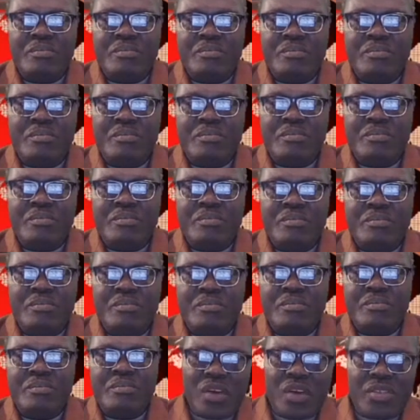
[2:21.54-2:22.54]
leaders
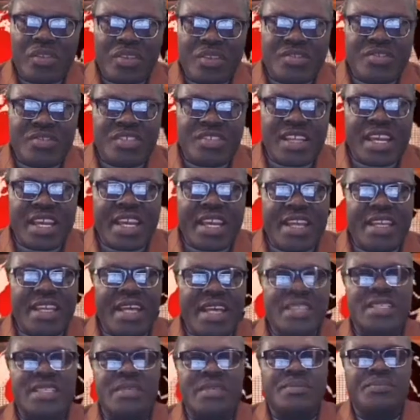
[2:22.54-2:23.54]
to understand
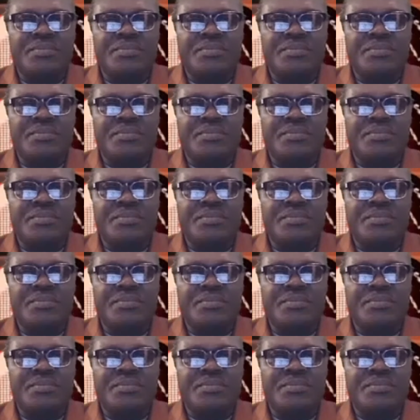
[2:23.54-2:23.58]
that